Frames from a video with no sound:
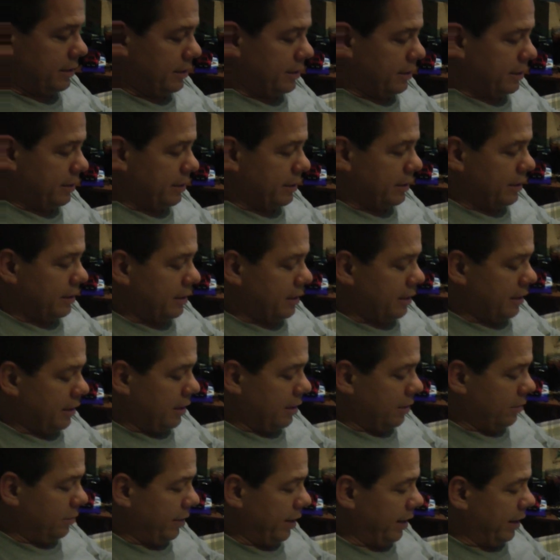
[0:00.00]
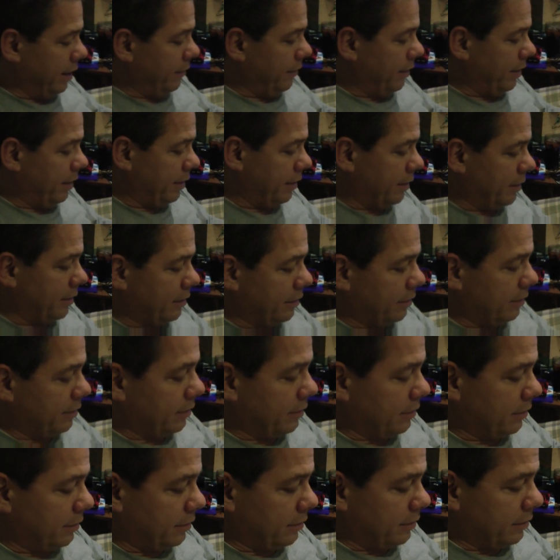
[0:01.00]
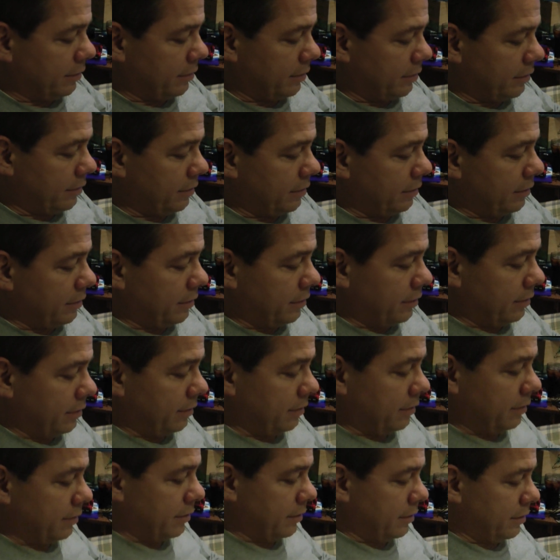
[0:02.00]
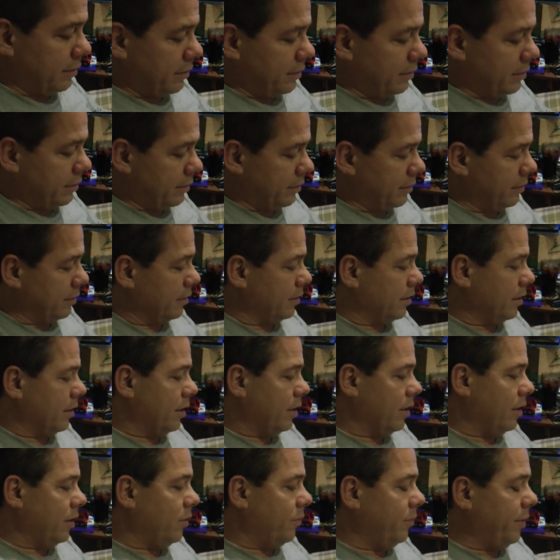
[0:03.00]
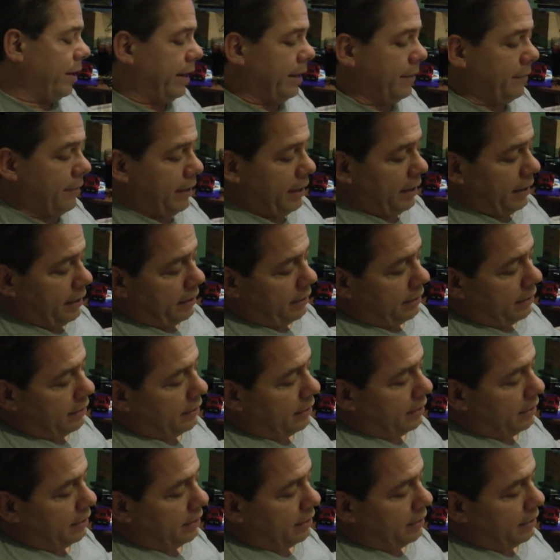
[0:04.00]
Yeah. My battery's really low, so let's get this going, yo. Wait a minute.